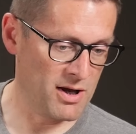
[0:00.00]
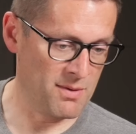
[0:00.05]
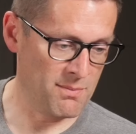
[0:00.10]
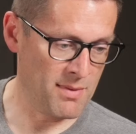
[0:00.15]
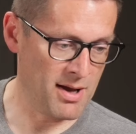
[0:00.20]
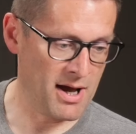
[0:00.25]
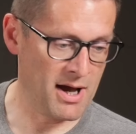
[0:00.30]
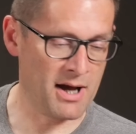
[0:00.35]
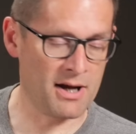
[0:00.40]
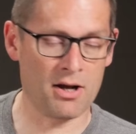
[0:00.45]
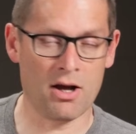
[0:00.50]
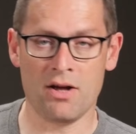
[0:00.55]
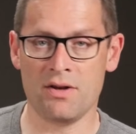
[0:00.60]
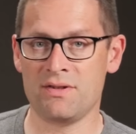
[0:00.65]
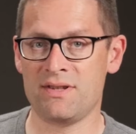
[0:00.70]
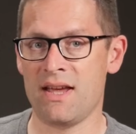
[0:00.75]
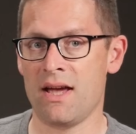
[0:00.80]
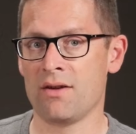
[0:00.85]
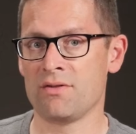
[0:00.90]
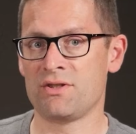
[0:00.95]
Win Mag,
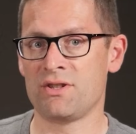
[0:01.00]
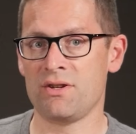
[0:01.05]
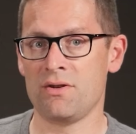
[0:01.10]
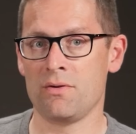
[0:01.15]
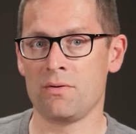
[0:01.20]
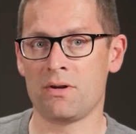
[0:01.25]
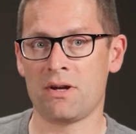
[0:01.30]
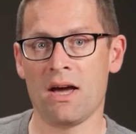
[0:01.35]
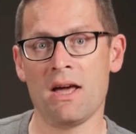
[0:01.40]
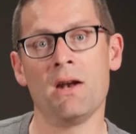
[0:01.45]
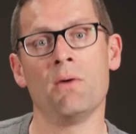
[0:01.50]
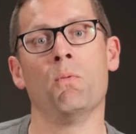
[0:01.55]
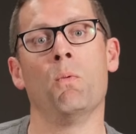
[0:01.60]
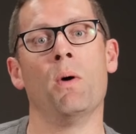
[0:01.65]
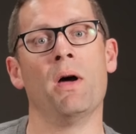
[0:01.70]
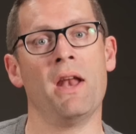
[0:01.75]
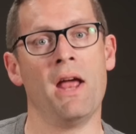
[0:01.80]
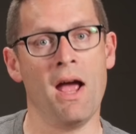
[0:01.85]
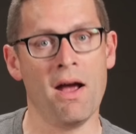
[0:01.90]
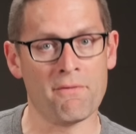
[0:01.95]
down to kind of
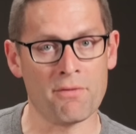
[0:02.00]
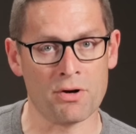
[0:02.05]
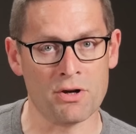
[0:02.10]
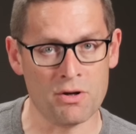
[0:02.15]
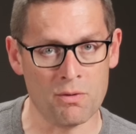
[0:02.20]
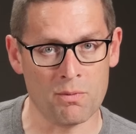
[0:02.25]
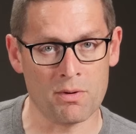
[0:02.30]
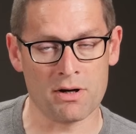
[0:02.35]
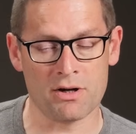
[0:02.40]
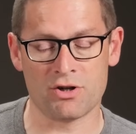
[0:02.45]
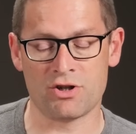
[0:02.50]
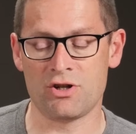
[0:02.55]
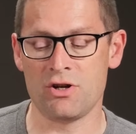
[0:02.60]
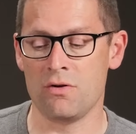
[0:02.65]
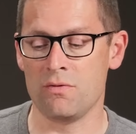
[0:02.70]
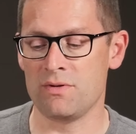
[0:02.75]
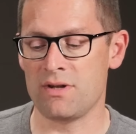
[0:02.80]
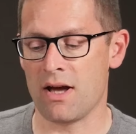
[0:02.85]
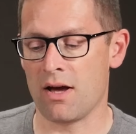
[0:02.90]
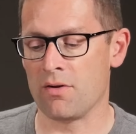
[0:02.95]
whatever you want to
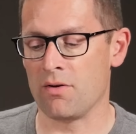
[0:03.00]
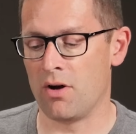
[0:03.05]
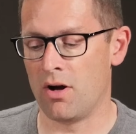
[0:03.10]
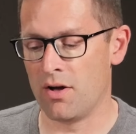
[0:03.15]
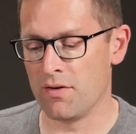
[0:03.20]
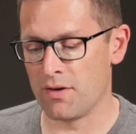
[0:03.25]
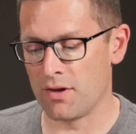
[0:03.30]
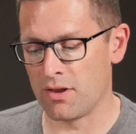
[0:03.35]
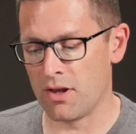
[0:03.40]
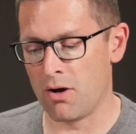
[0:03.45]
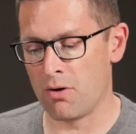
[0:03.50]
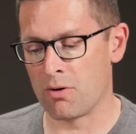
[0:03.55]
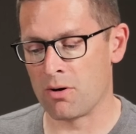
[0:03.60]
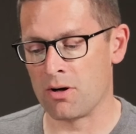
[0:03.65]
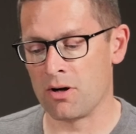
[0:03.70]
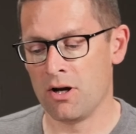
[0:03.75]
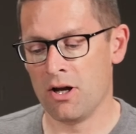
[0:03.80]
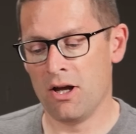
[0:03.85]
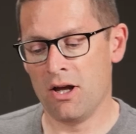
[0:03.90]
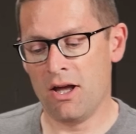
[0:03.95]
shoot down on the
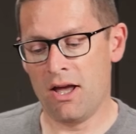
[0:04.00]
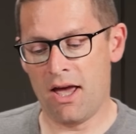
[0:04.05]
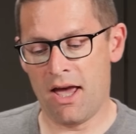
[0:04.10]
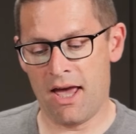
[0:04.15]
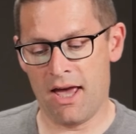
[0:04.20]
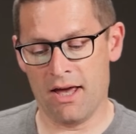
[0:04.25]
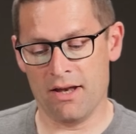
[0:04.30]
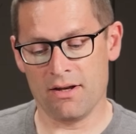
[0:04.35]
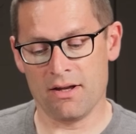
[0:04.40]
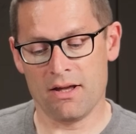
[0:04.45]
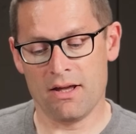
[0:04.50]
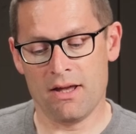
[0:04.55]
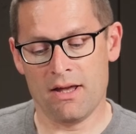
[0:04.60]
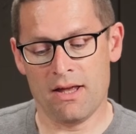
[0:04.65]
lower end.